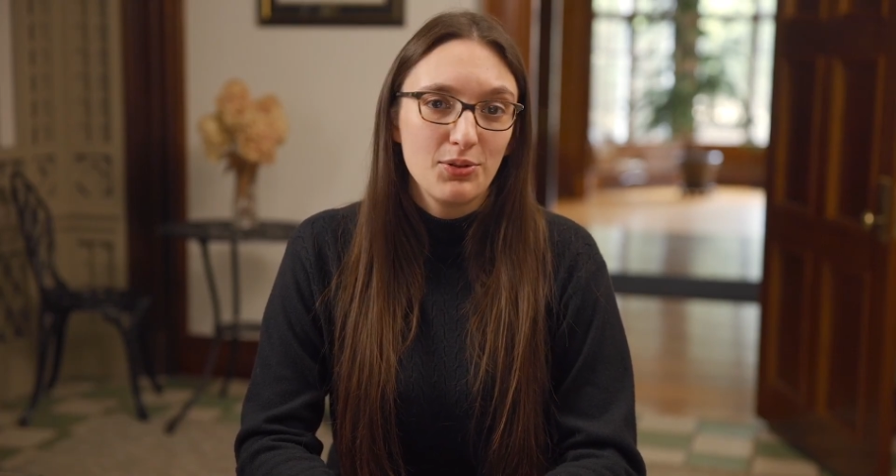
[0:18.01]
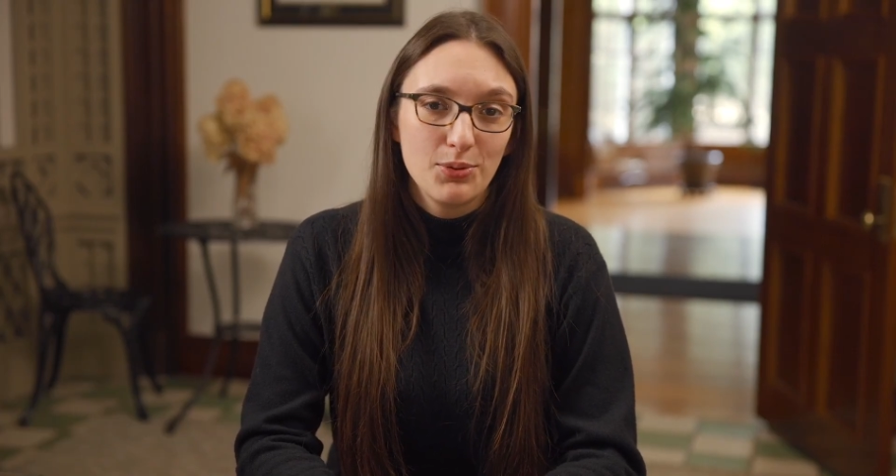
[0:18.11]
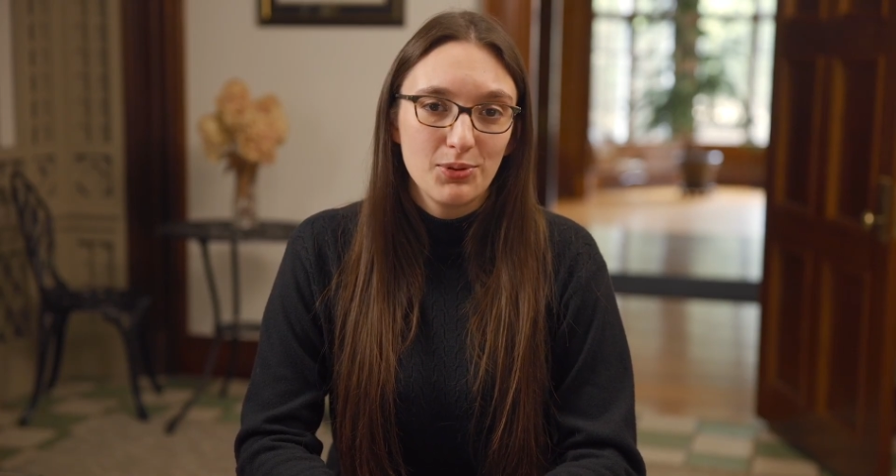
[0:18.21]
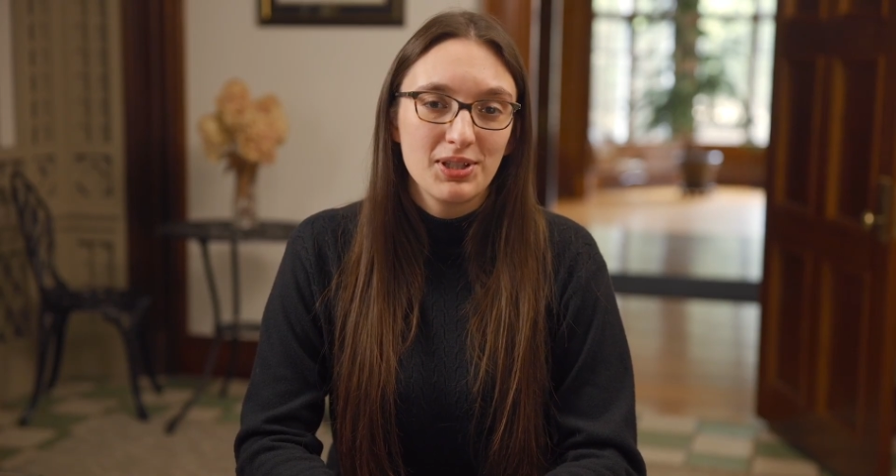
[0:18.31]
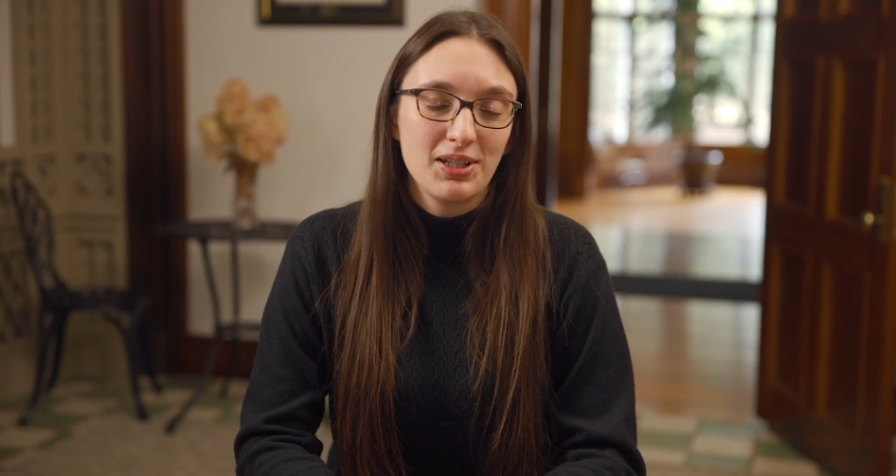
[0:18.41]

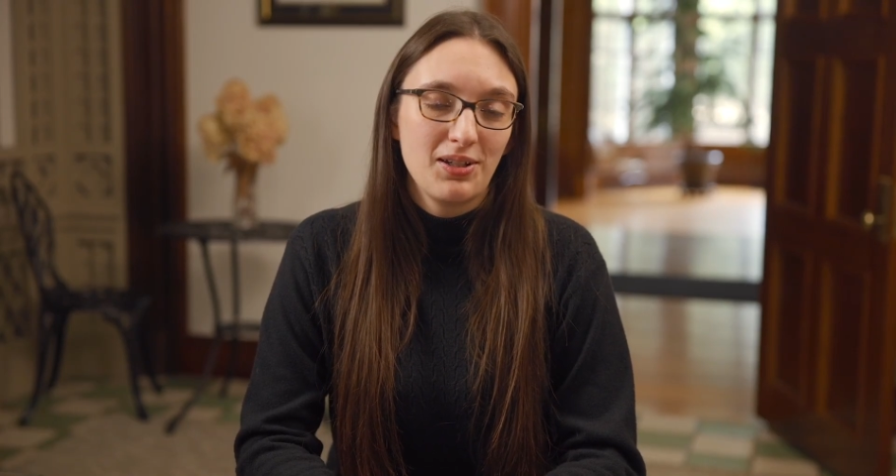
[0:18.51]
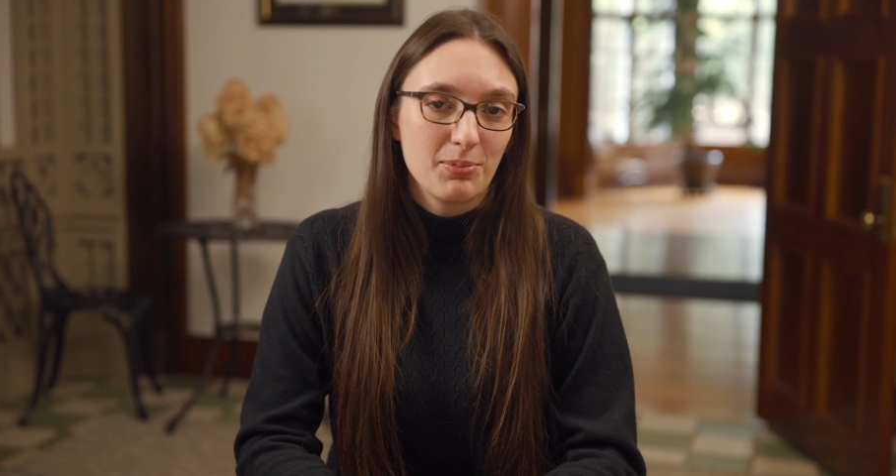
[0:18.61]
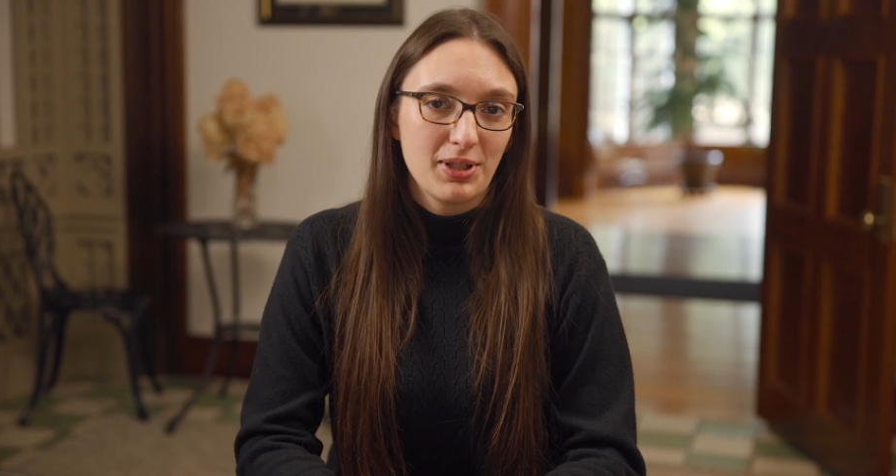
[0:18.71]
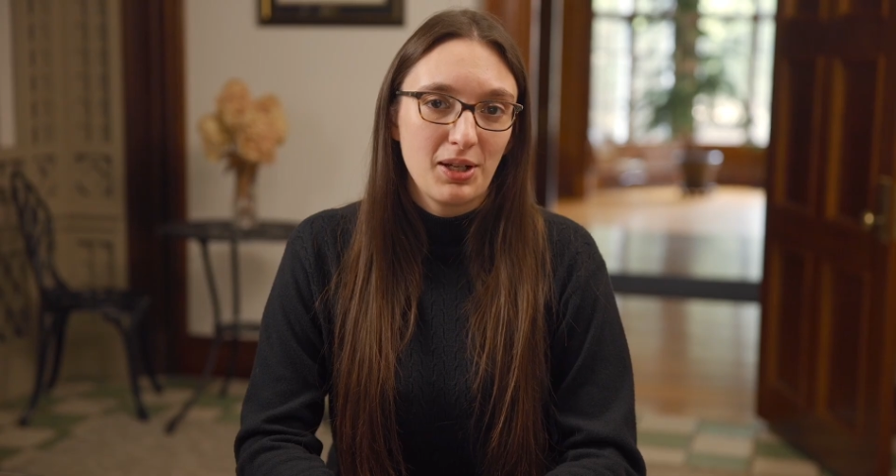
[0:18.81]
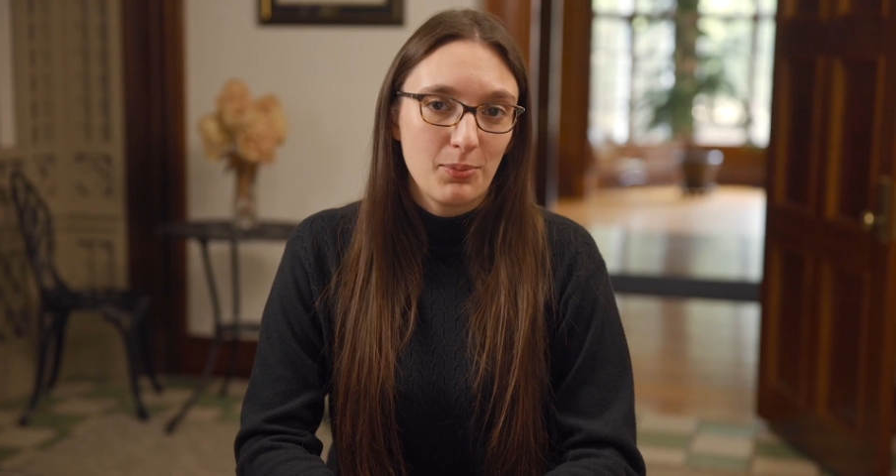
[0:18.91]
tools in your
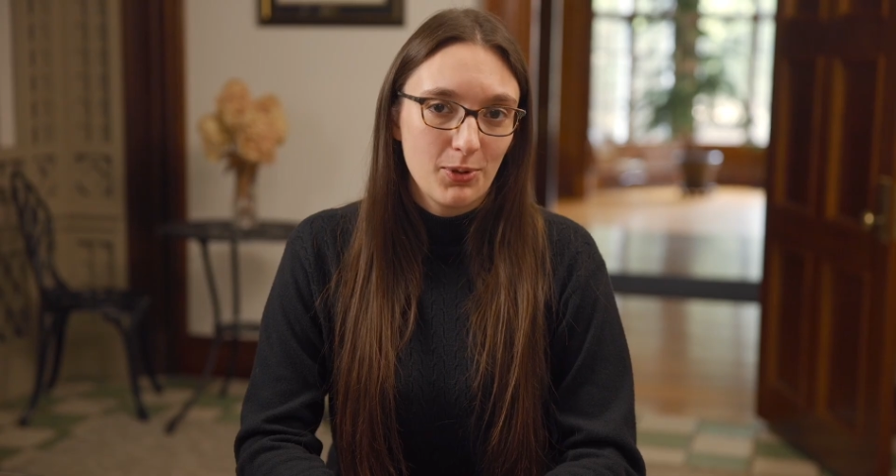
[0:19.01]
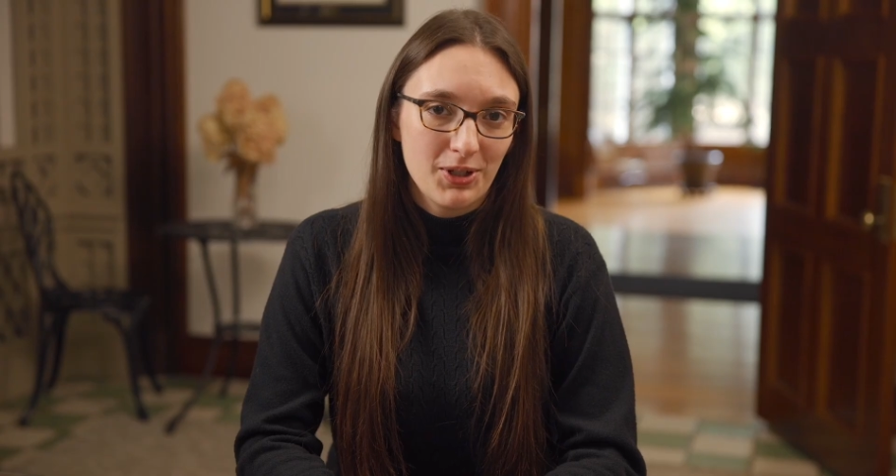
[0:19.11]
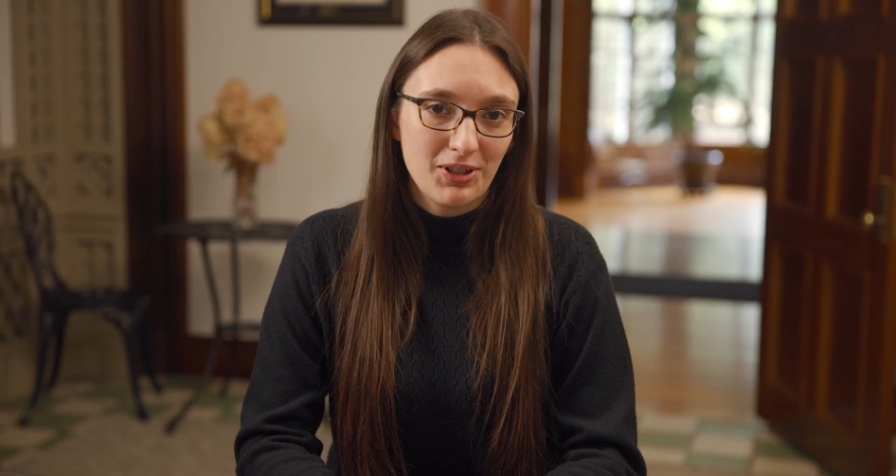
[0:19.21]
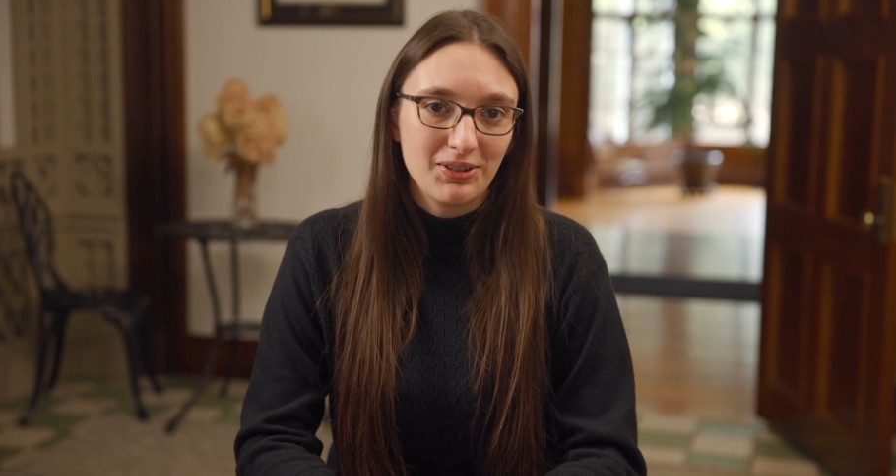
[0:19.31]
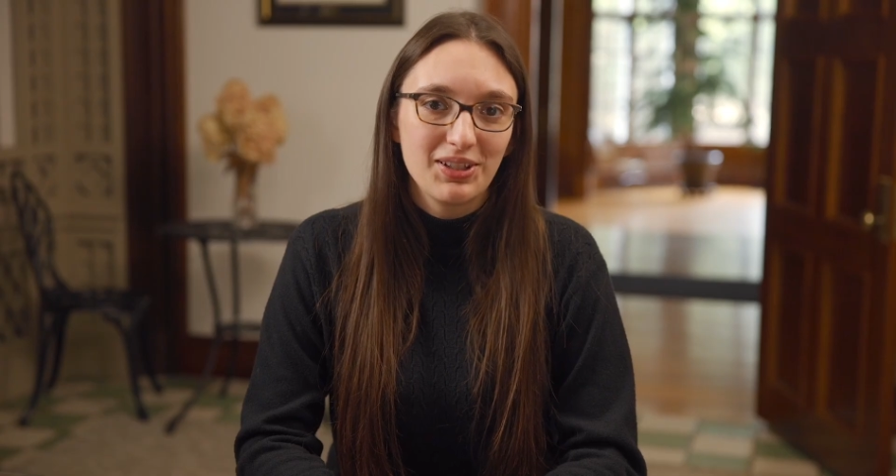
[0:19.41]
planning portal